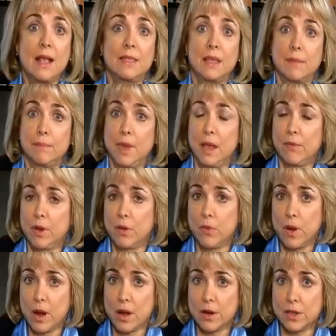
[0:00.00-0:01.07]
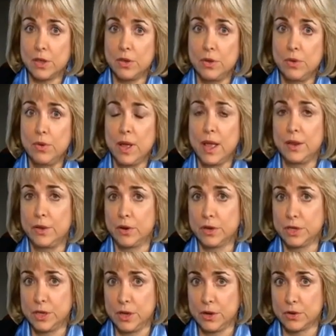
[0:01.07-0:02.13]
that may require you and your
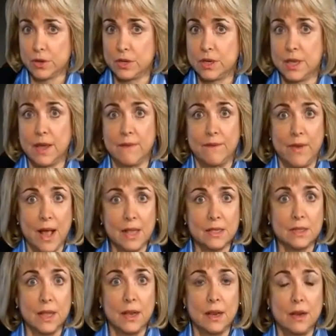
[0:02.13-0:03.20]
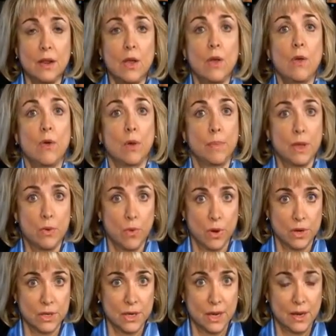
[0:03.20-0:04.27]
children to get vaccinated or be
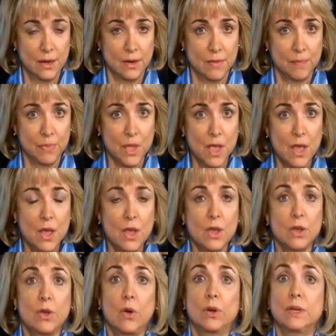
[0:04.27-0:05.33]
quarantined. Go to